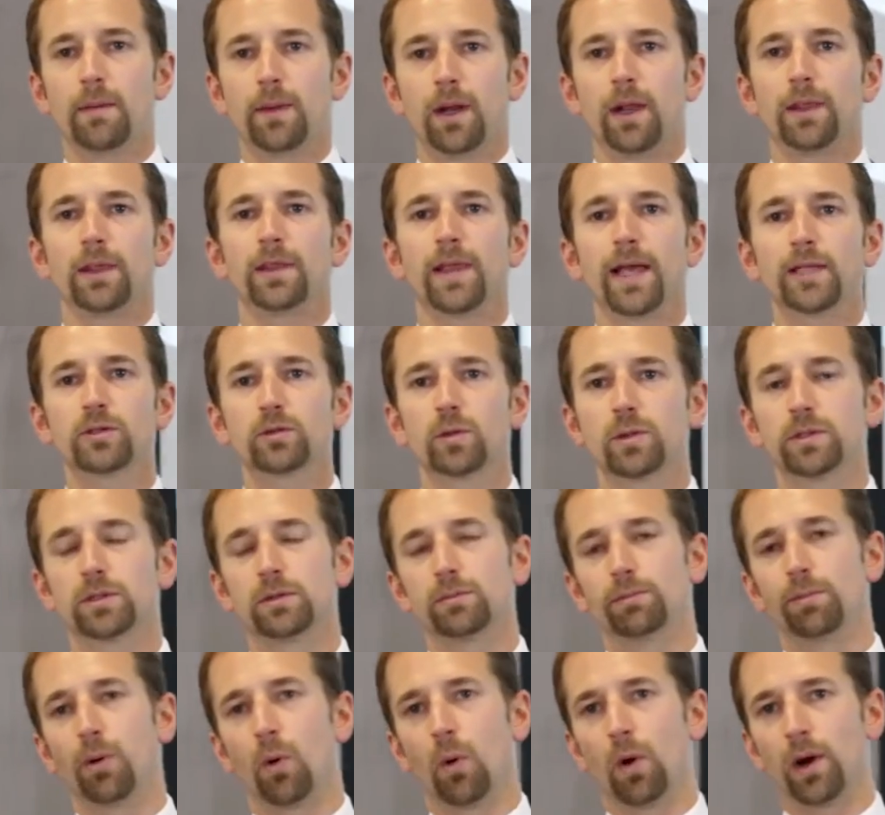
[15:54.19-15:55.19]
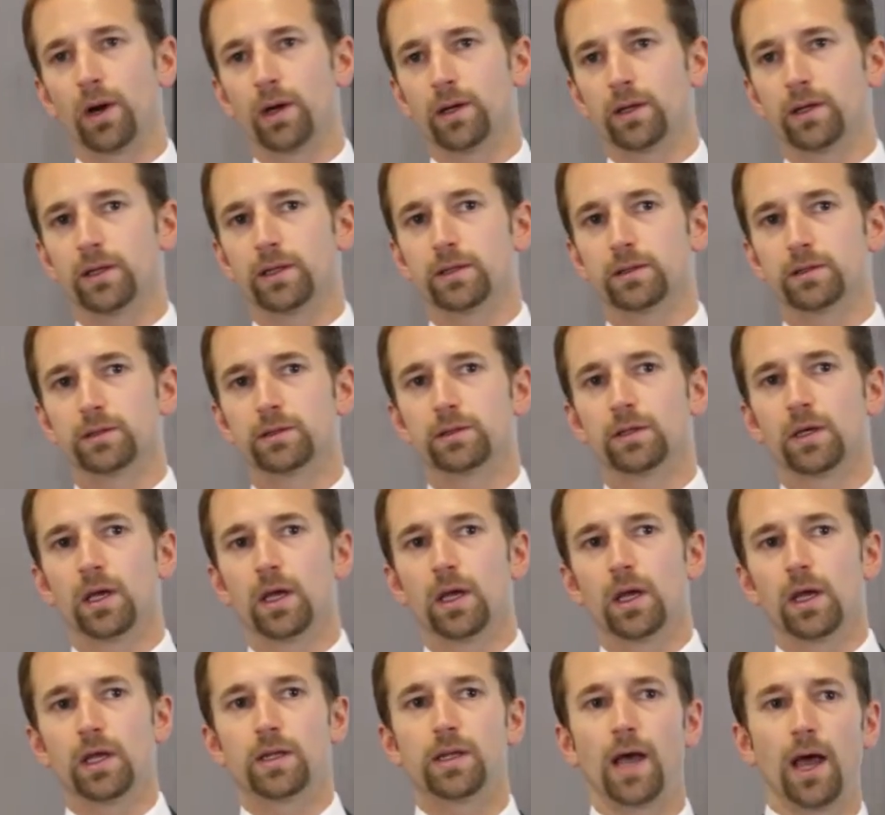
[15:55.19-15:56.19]
But I think that's what's important is
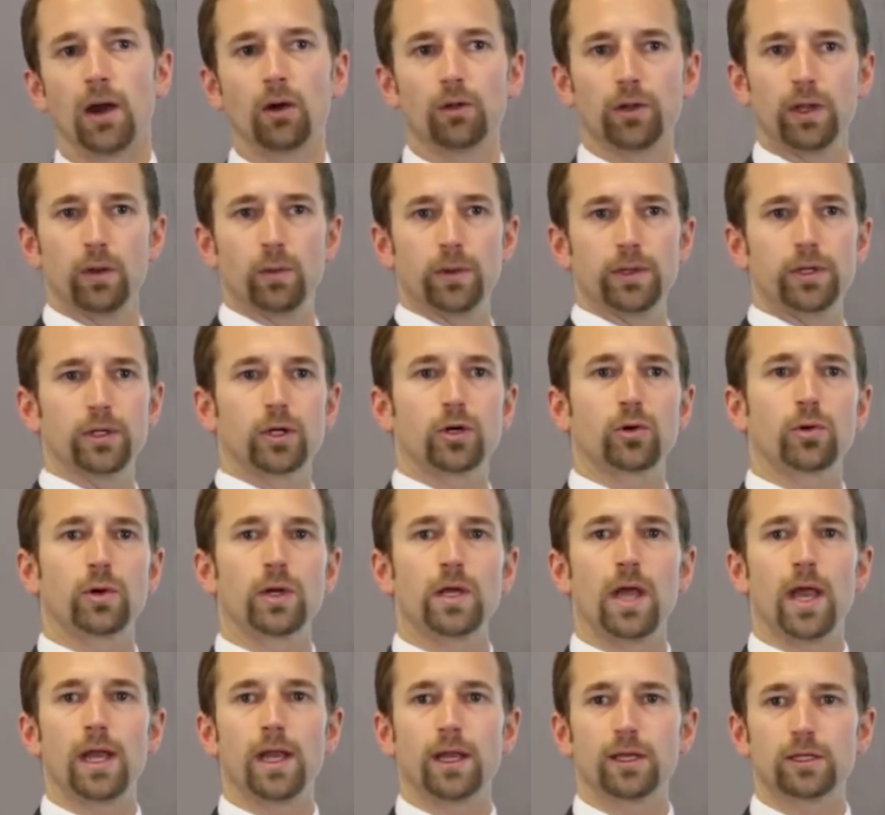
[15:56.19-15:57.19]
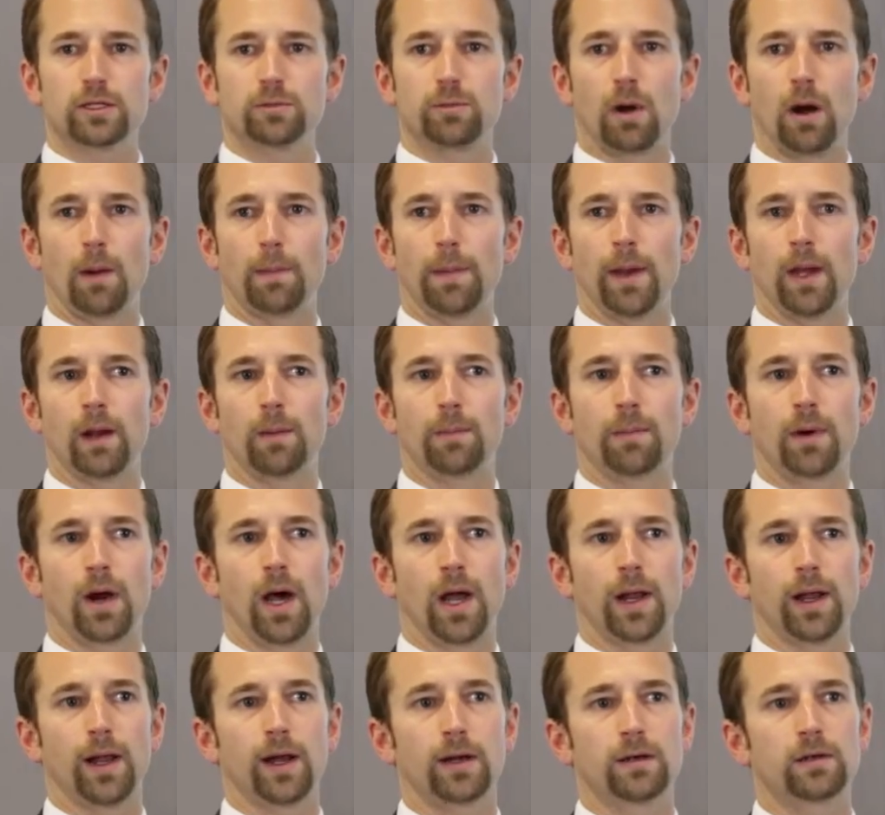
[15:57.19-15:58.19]
not only when you're creating a smart beta
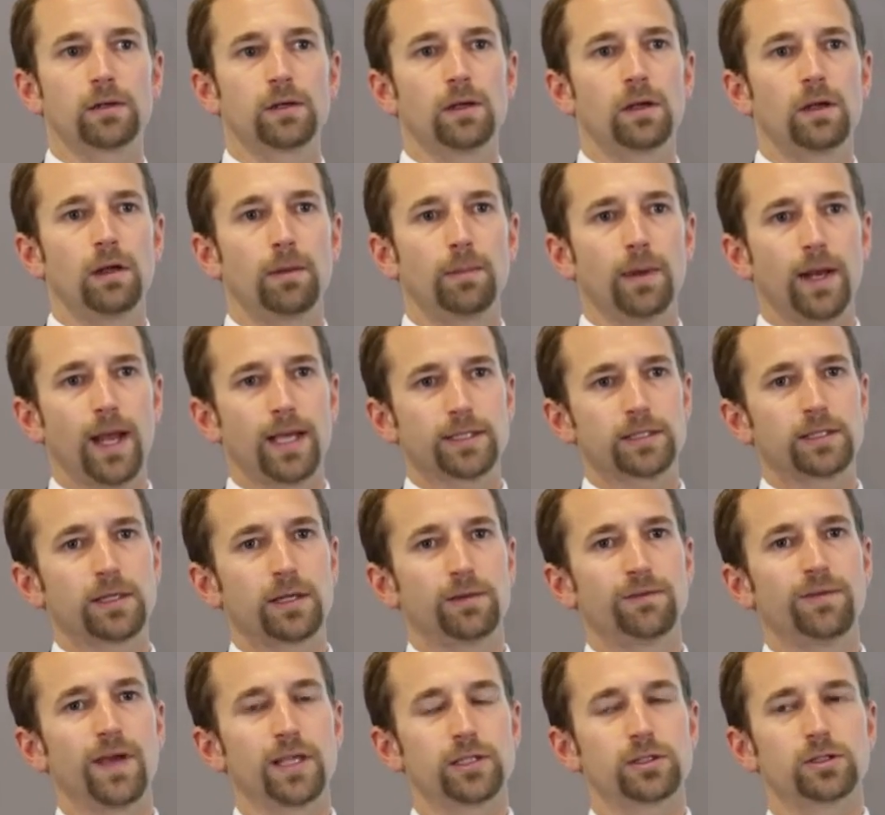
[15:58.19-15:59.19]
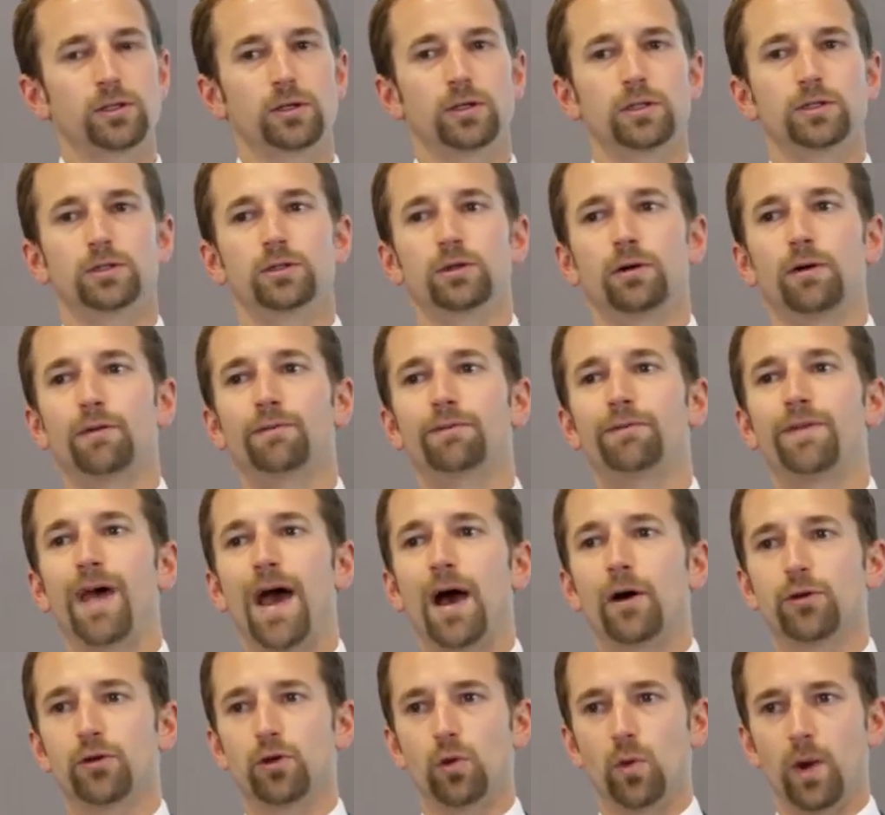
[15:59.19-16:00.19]
product, but as an investor, as you're
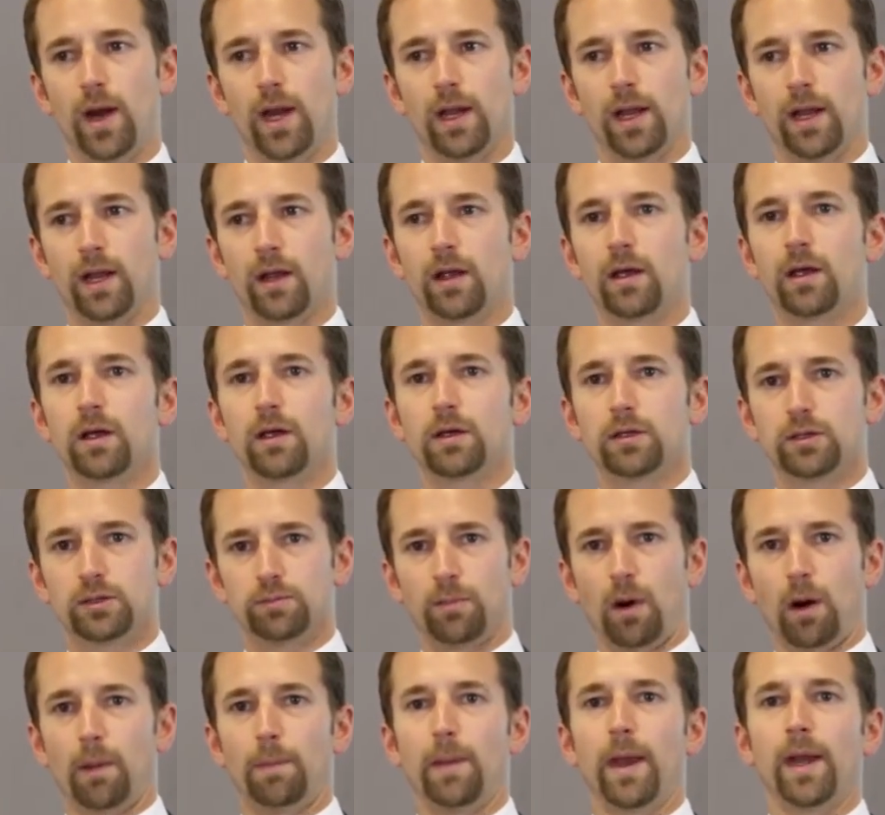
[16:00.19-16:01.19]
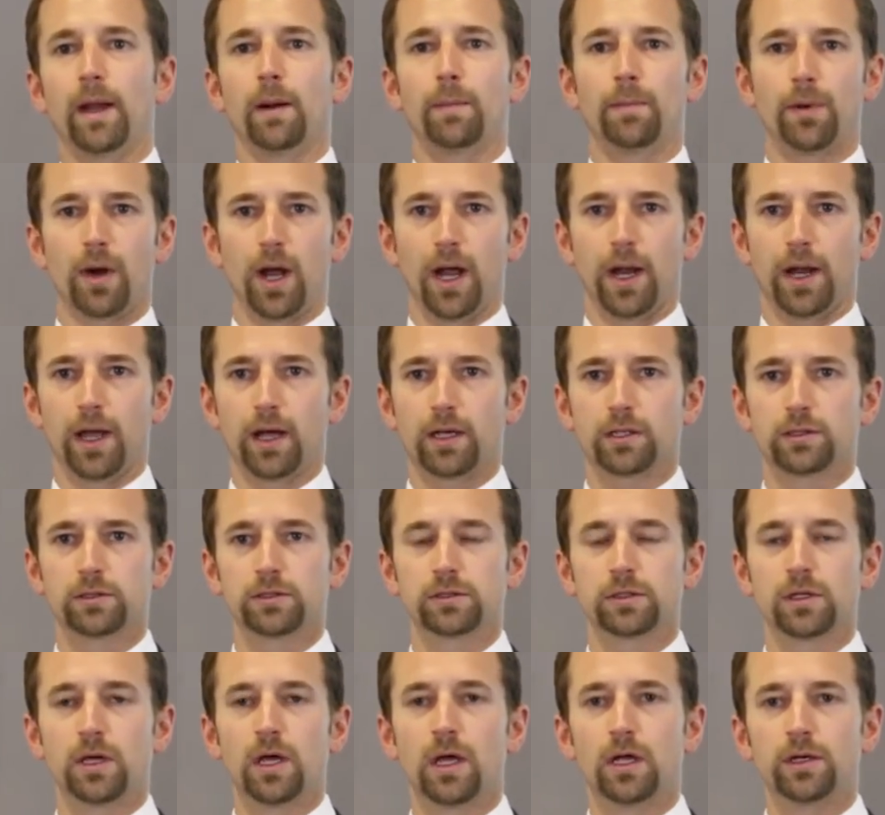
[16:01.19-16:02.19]
evaluating smart beta
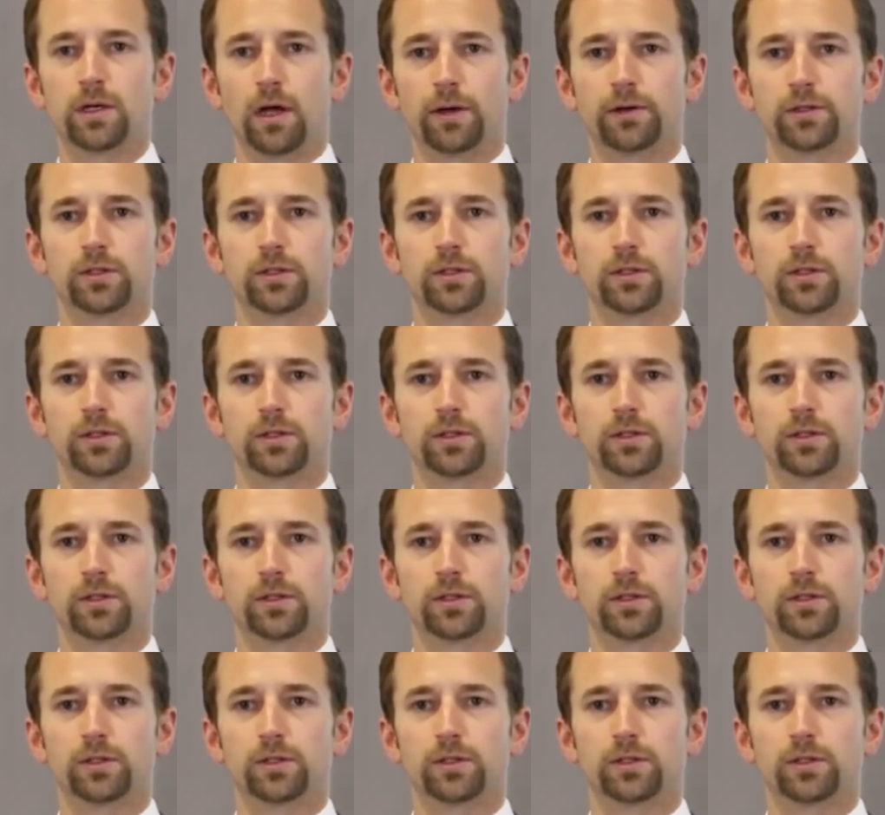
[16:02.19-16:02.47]
products, to